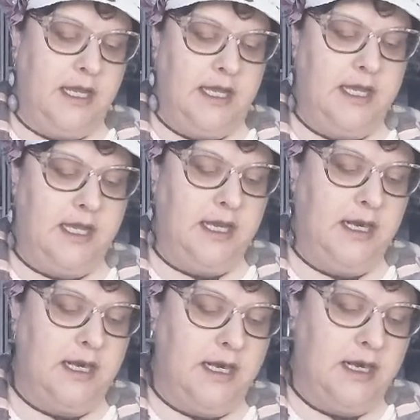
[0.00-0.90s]

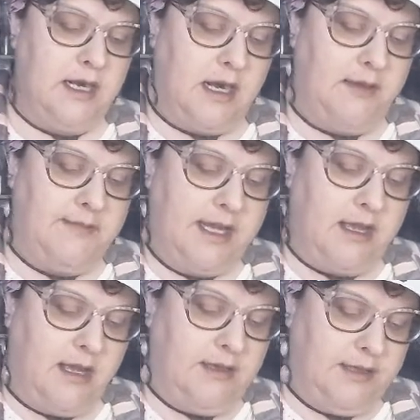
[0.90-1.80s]
here on my
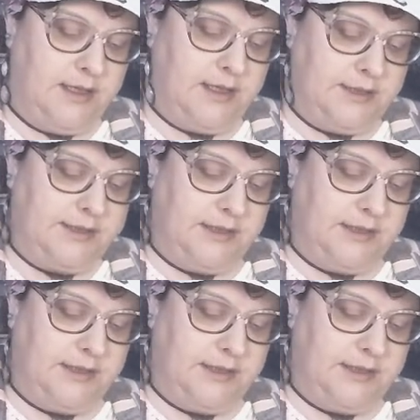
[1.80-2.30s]
colors,